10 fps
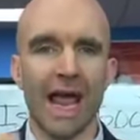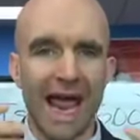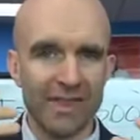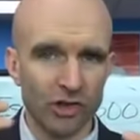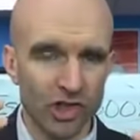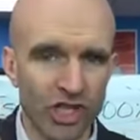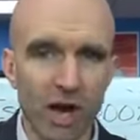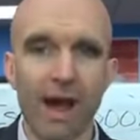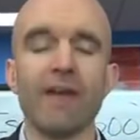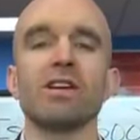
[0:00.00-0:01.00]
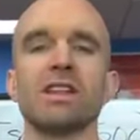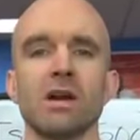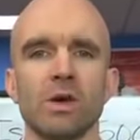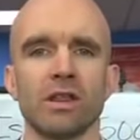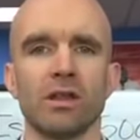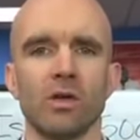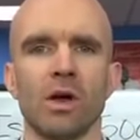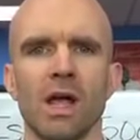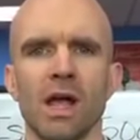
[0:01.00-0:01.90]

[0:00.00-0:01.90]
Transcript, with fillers: and they'll share everything with you.